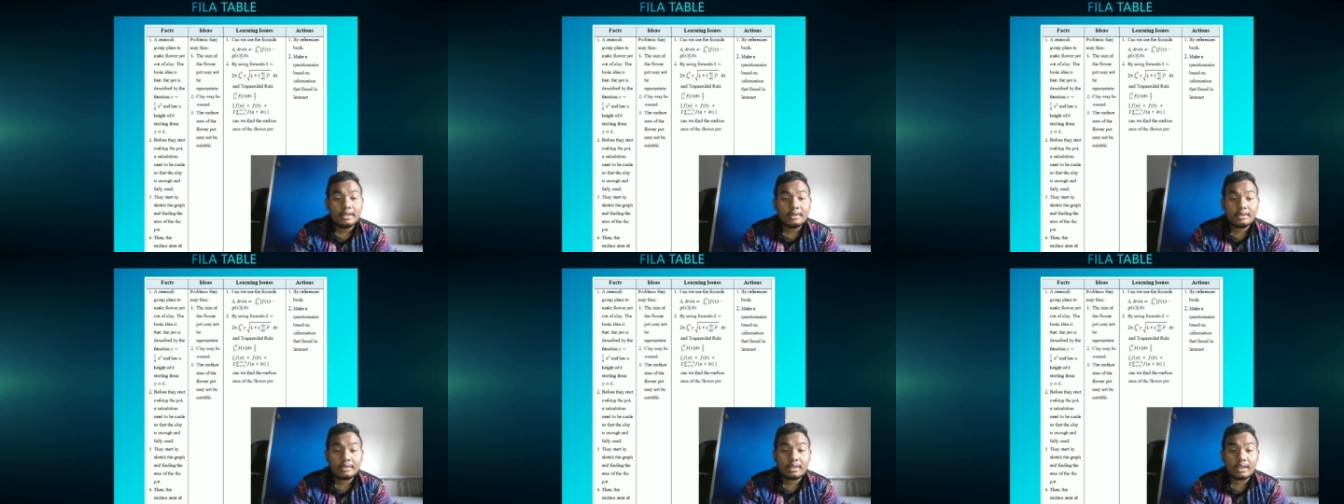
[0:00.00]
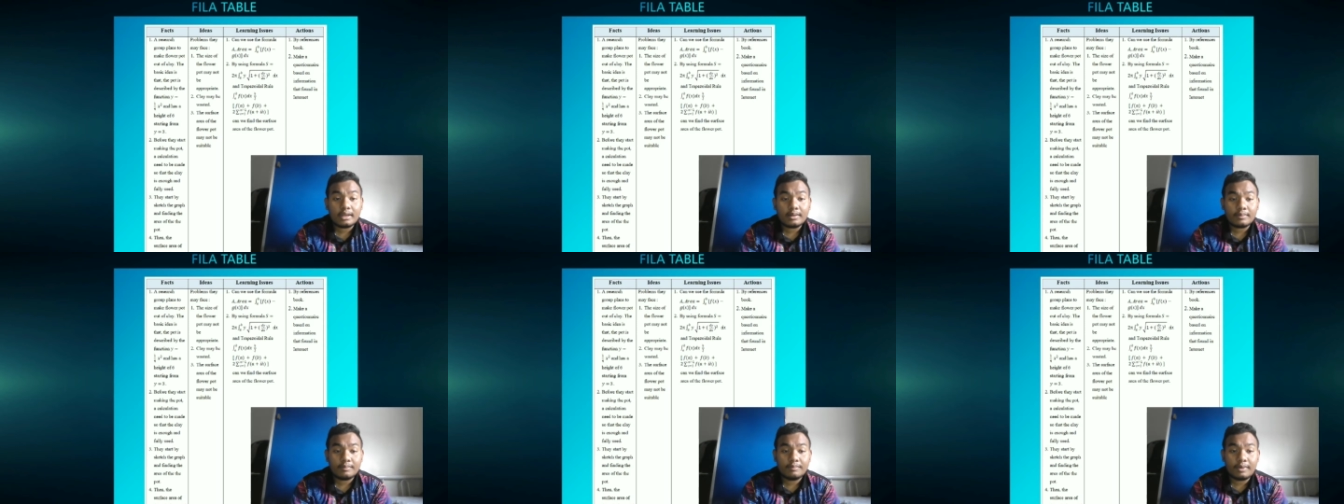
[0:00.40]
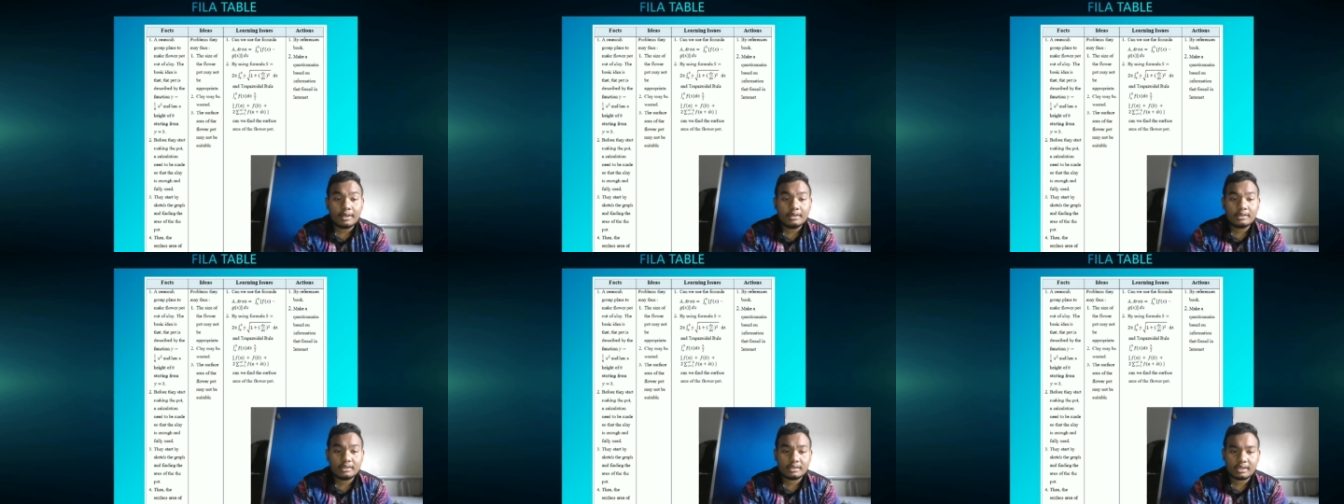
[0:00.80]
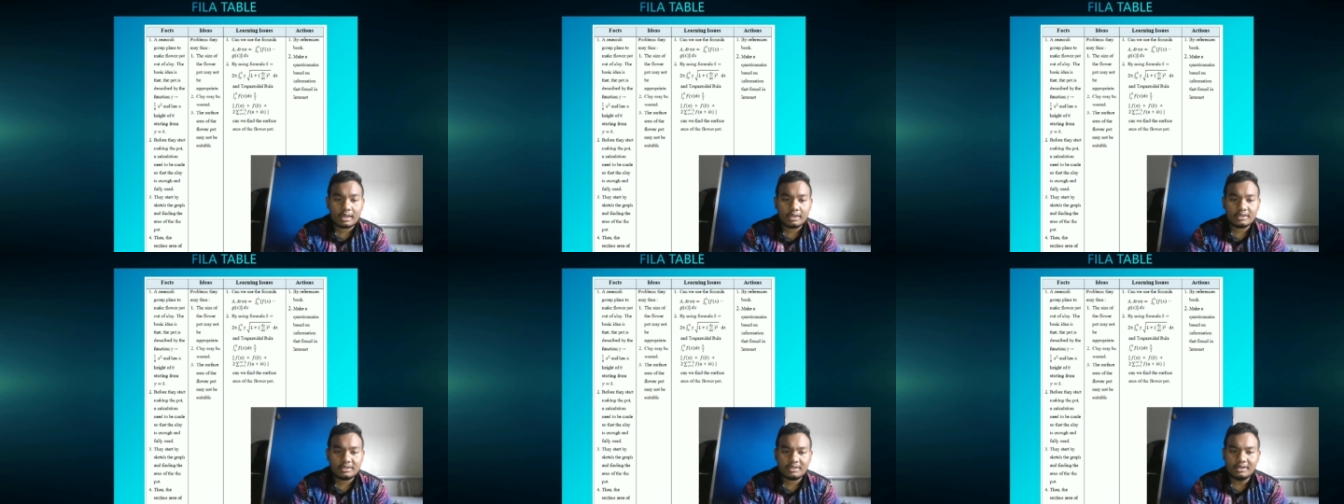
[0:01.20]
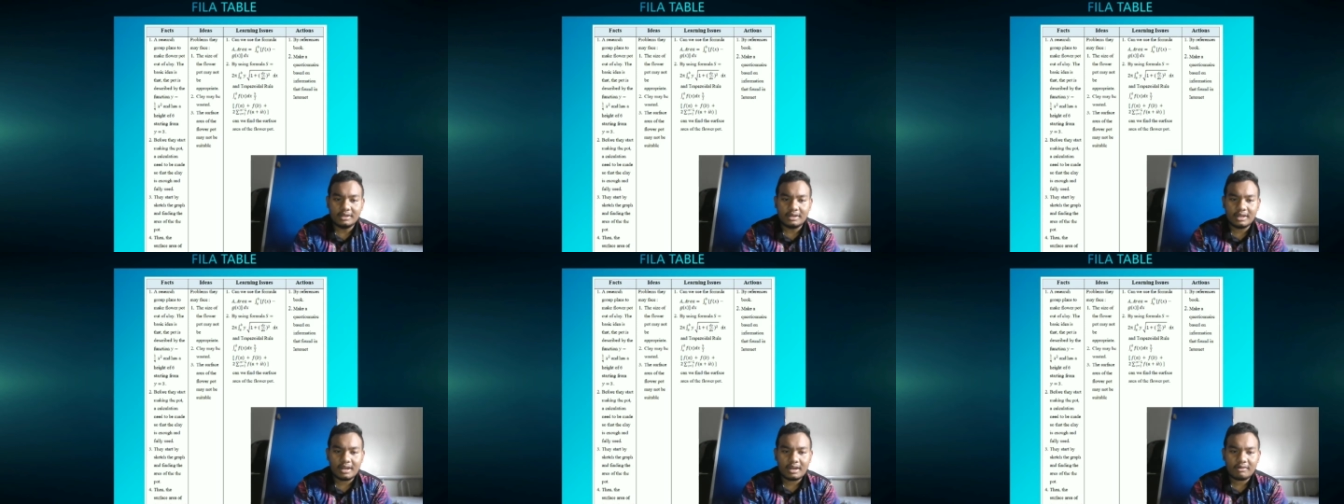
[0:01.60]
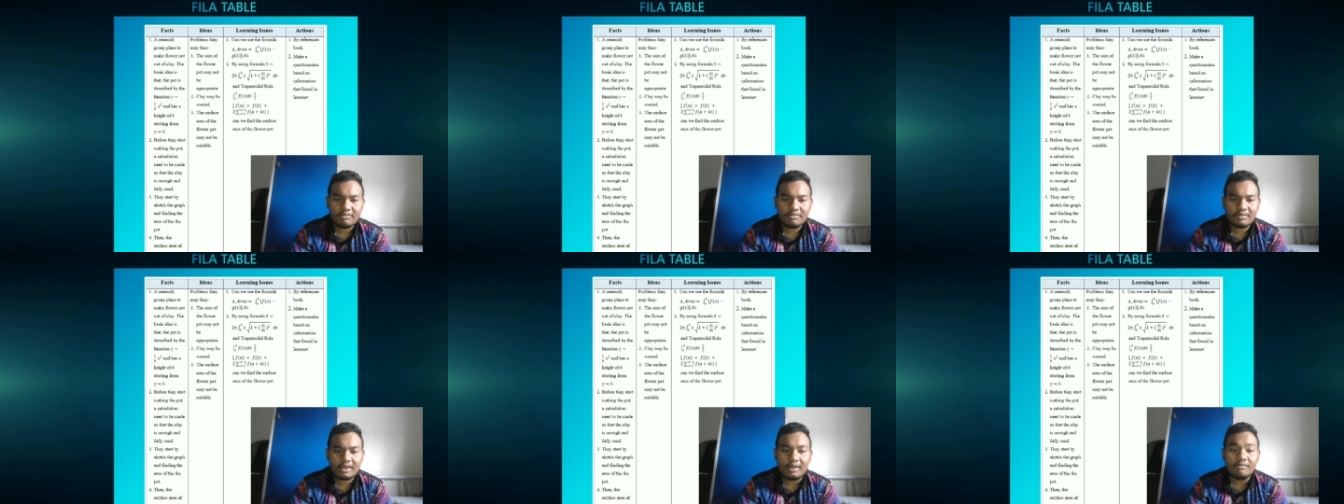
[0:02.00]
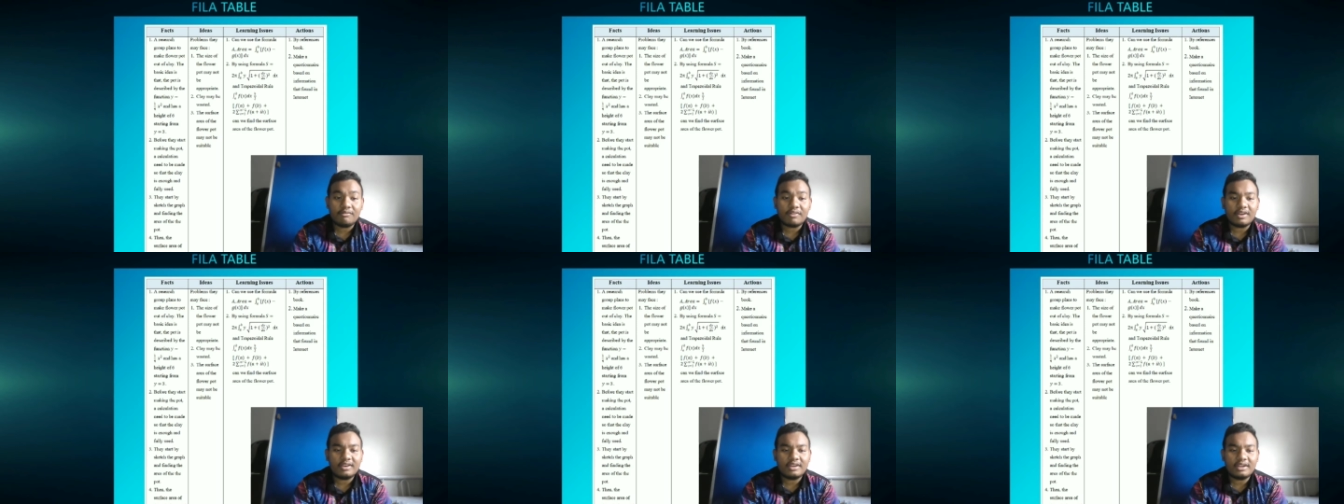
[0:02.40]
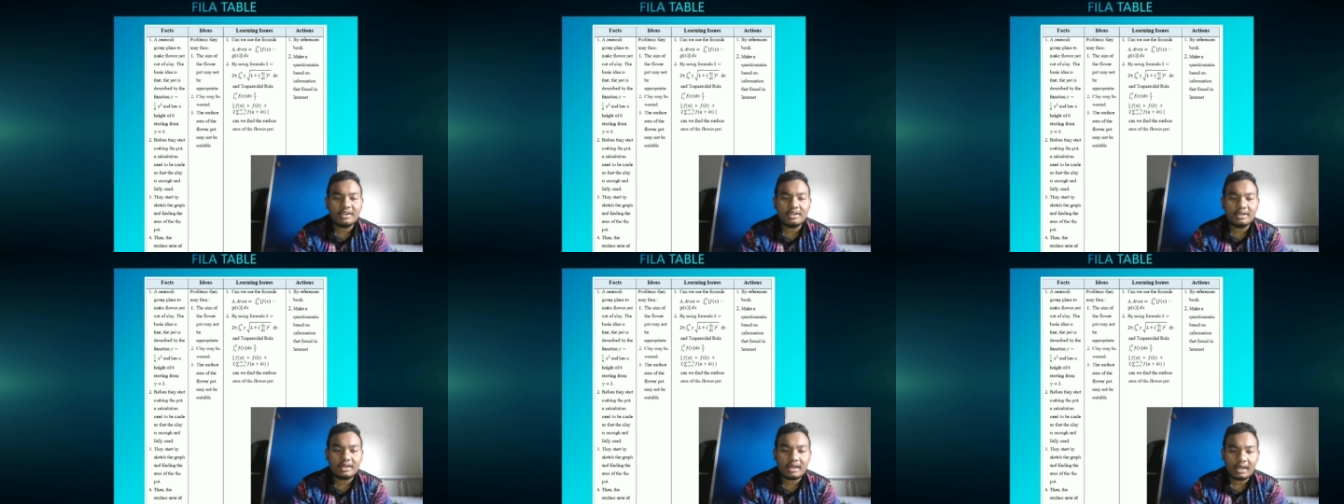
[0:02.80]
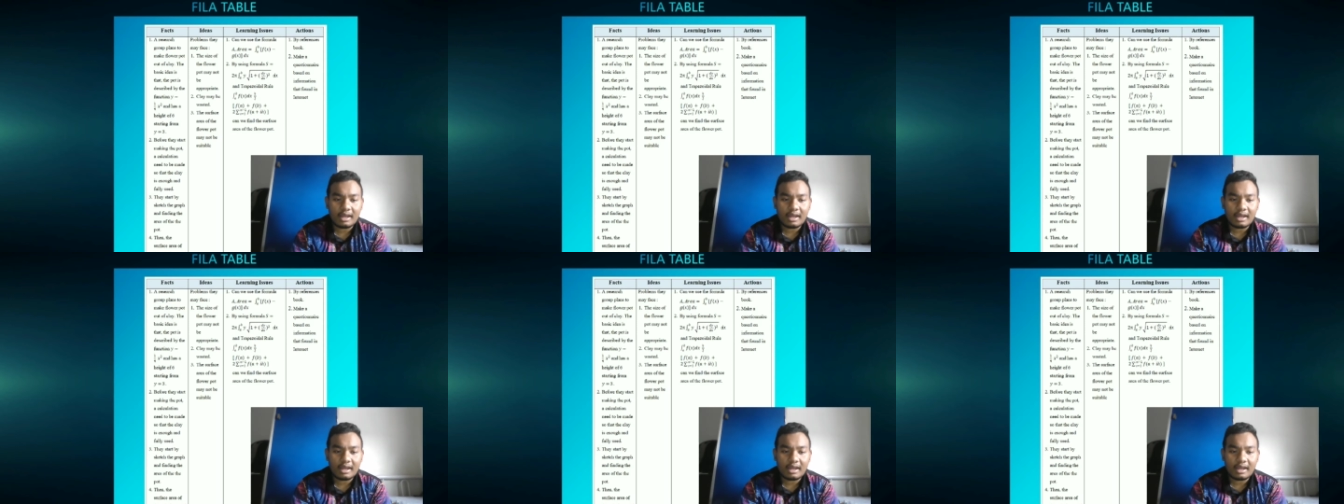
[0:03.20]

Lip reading: they start by sketch the graph and finding the